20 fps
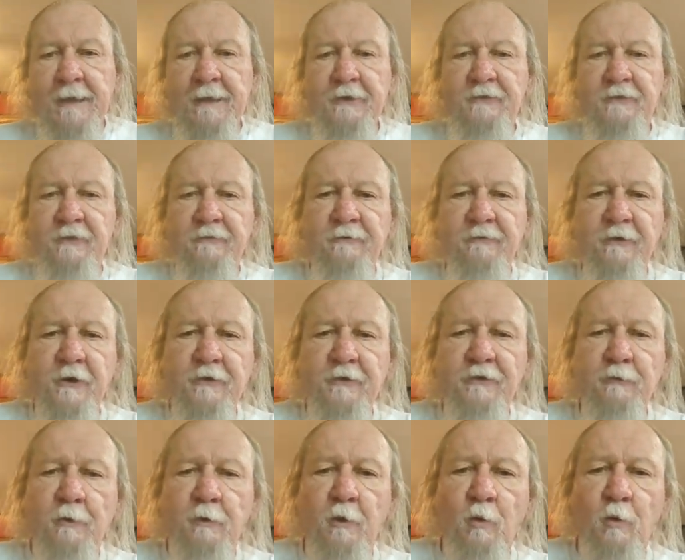it's a
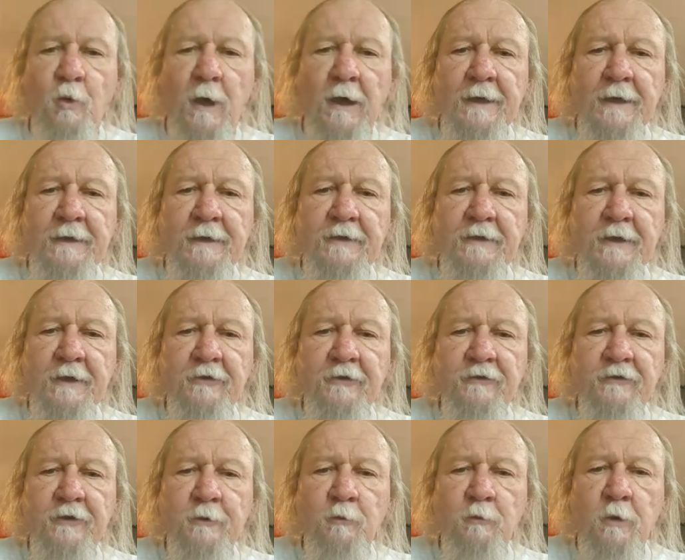virtual wine
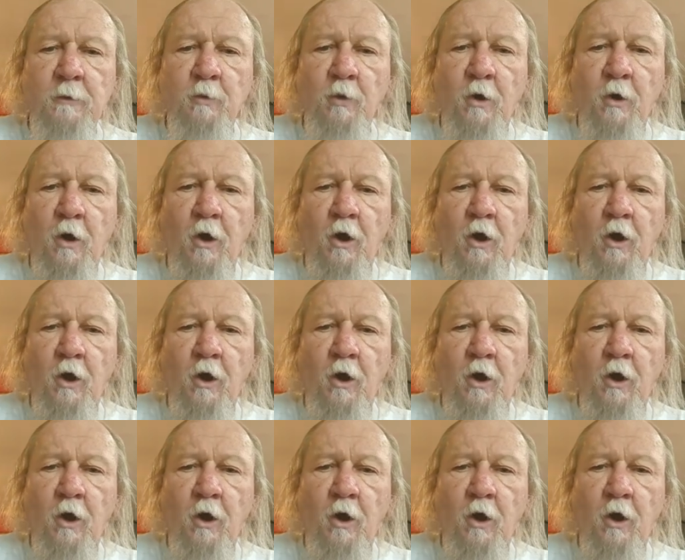tasting where we're